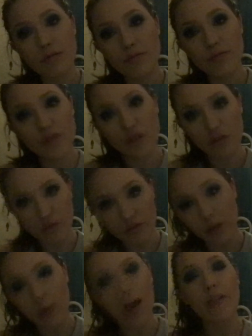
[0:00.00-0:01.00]
tutorial,
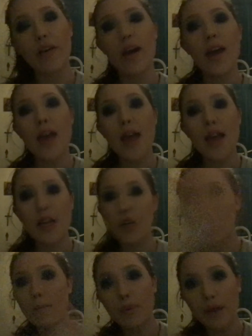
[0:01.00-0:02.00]
whatever, it's
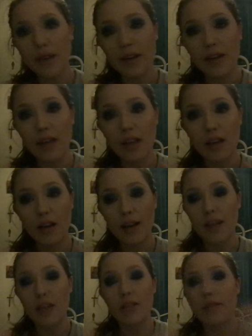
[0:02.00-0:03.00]
completely like,
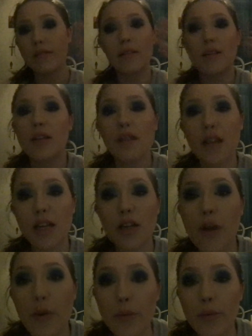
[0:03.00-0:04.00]
there's
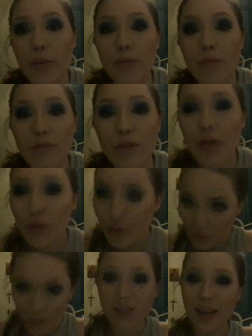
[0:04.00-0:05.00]
no,
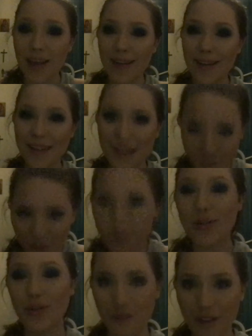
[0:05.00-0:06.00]
you'll see, it
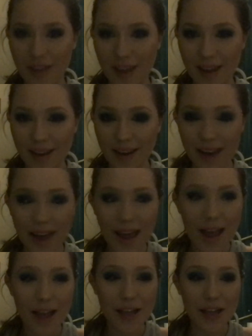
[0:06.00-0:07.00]
looks good at the end.
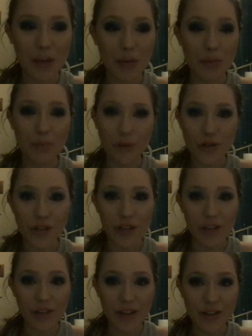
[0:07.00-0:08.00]
And so the brushes
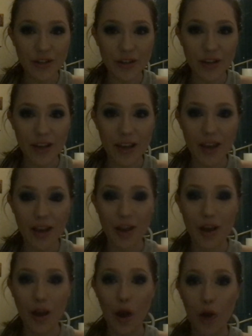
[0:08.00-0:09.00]
have actually
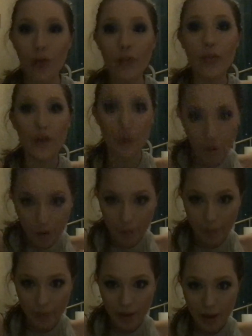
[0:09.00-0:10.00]

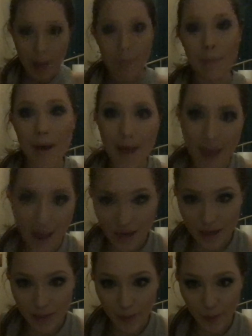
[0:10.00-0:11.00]
overcome my
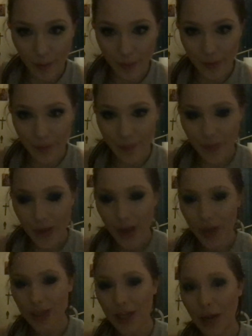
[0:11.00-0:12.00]
eczema problem,
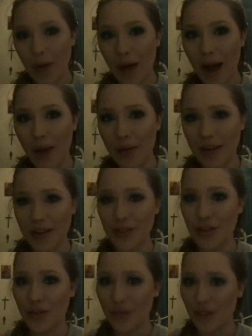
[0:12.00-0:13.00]
So I would
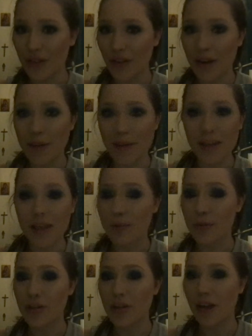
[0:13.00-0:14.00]
actually really recommend these
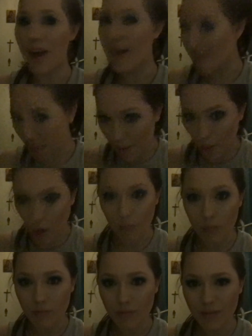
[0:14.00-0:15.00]
brushes. Like, they're
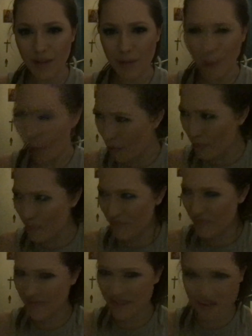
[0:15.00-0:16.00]
bomb. They're bomb.
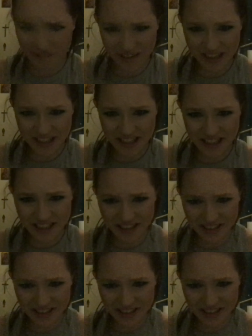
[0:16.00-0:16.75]
Cringe.